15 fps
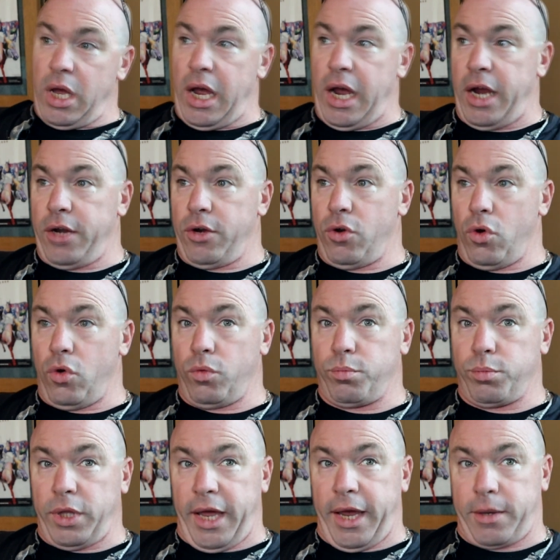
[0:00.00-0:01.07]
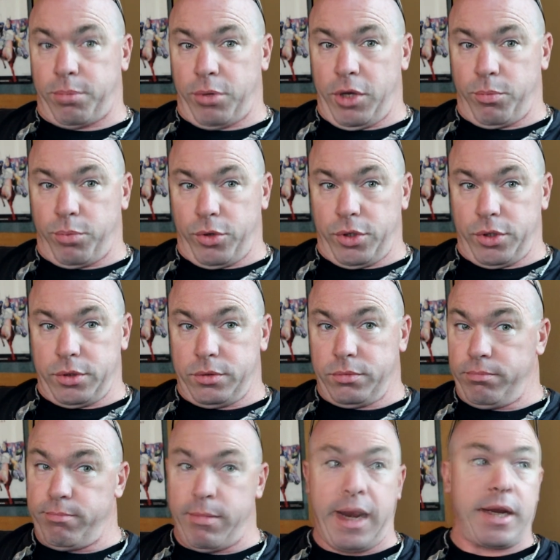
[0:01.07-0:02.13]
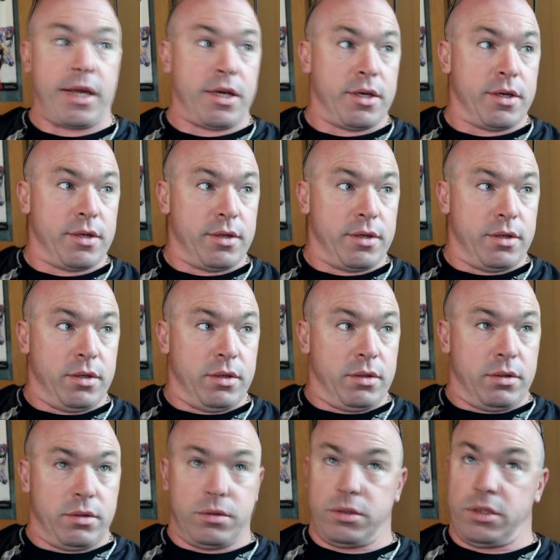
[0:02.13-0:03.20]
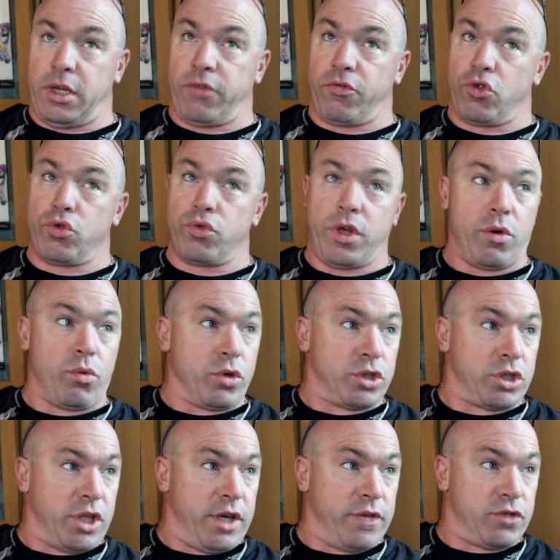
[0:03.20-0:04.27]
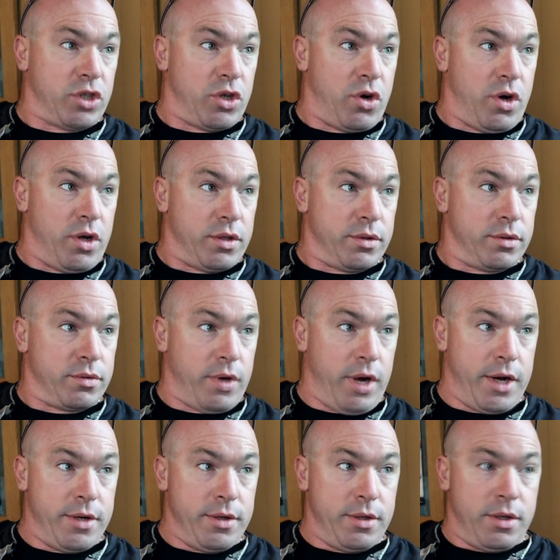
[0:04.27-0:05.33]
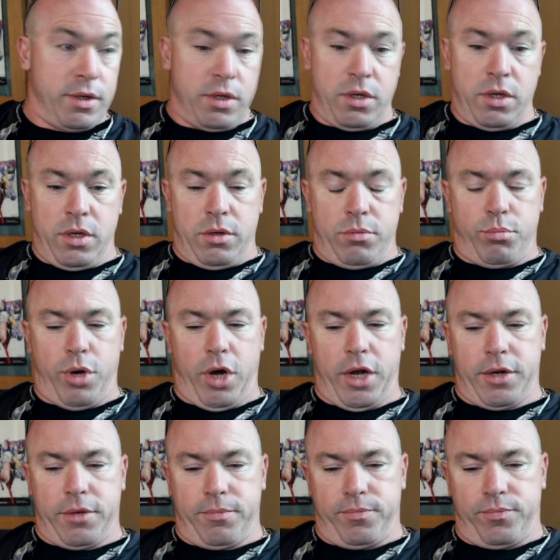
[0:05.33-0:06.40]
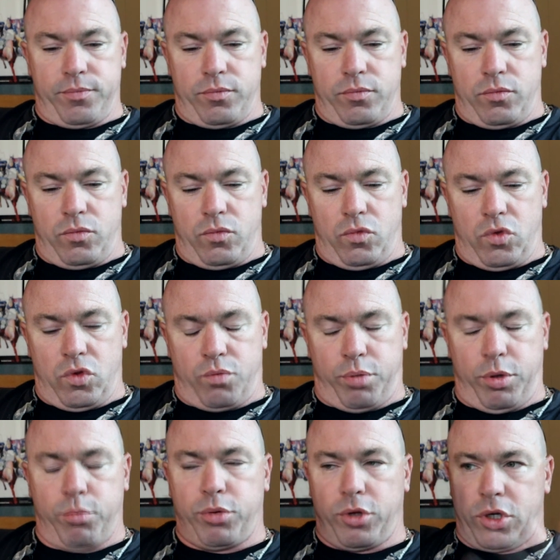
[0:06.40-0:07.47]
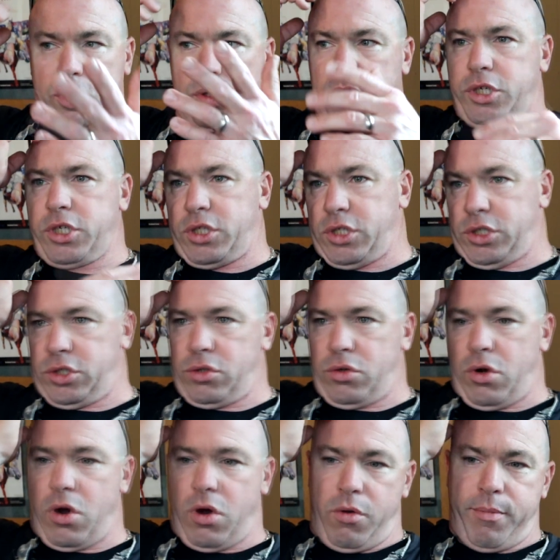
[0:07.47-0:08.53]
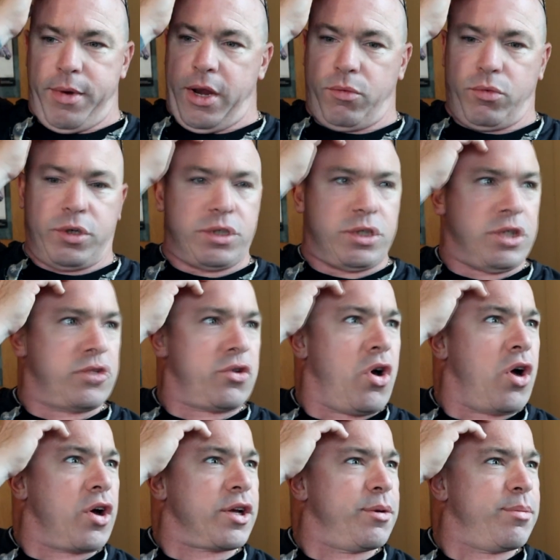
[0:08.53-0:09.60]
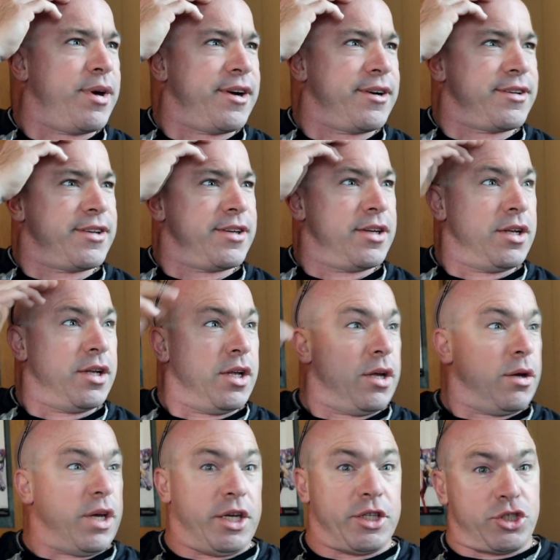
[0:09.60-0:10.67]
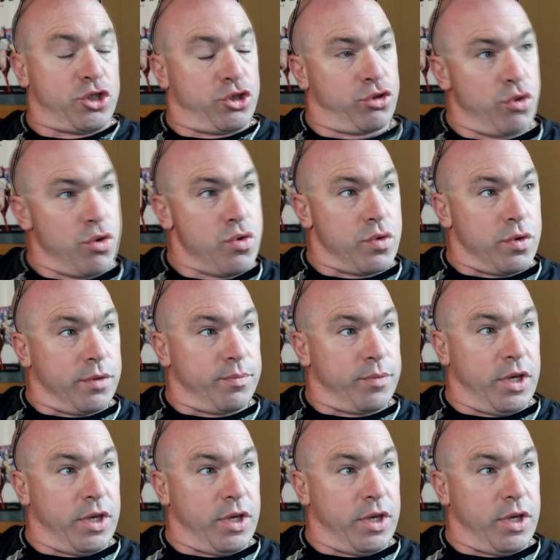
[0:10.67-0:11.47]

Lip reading: I know black people, many. Never knew they were slaves at all, right? But people are going to look at this and go, oh man, what is he talking about? It's true.